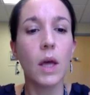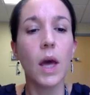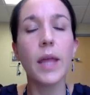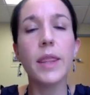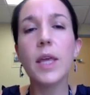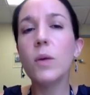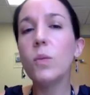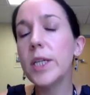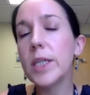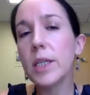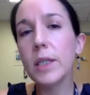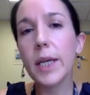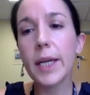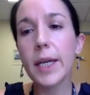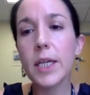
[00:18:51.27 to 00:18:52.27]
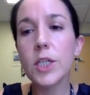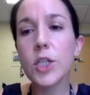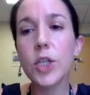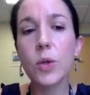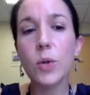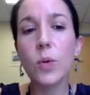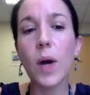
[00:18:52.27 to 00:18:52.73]
And then we didn't get
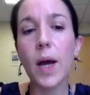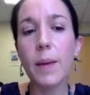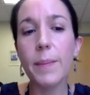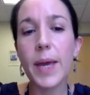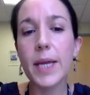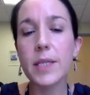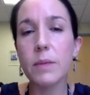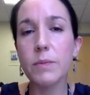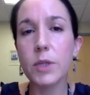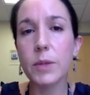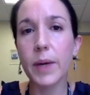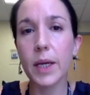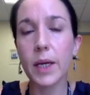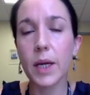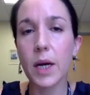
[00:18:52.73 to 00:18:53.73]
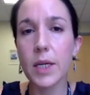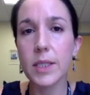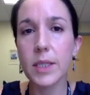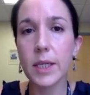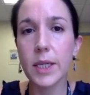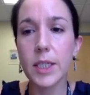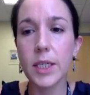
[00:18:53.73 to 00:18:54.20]
into asymptomatic
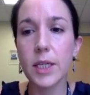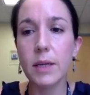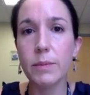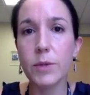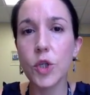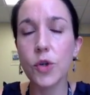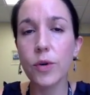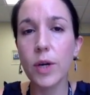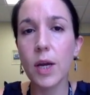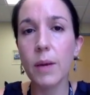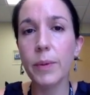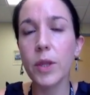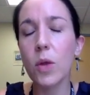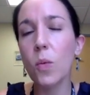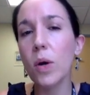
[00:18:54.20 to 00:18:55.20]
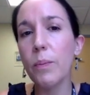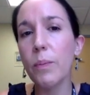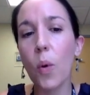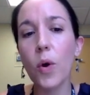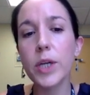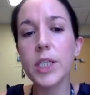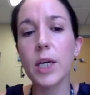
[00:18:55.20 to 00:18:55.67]
isolated hematuria, but the one
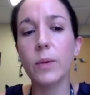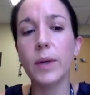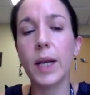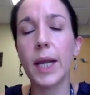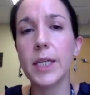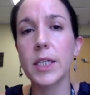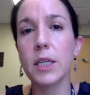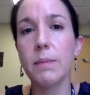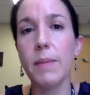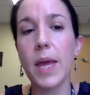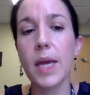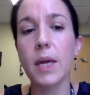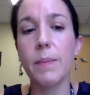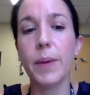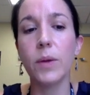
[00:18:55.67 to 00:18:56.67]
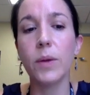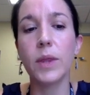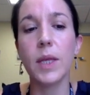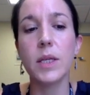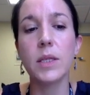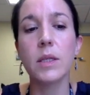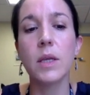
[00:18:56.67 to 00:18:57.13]
point I would like to make about
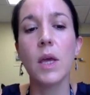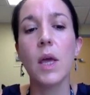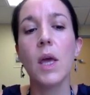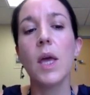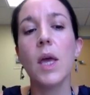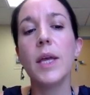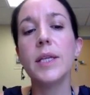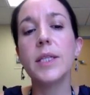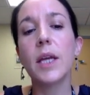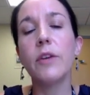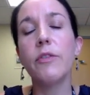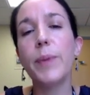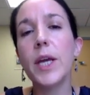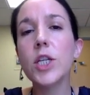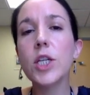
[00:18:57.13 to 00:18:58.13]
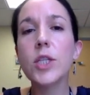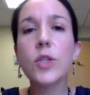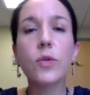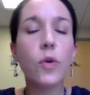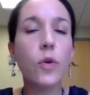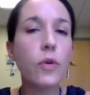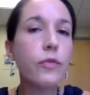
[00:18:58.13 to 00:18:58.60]
this is that if patients
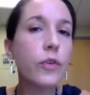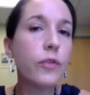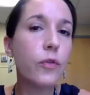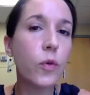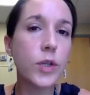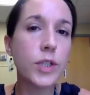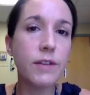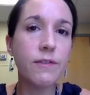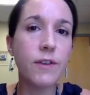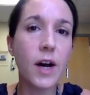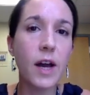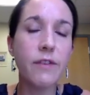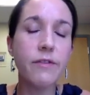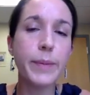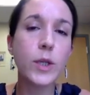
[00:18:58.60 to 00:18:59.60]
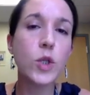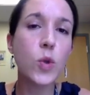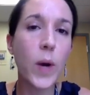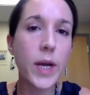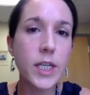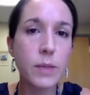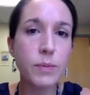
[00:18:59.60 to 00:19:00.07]
are over 45, about
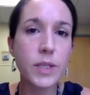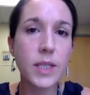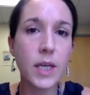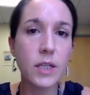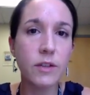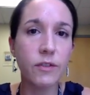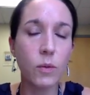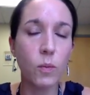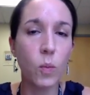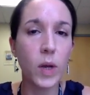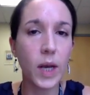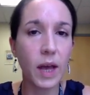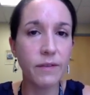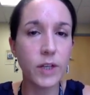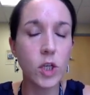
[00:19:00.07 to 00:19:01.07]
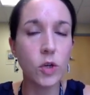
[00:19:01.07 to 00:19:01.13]
20% of them will have a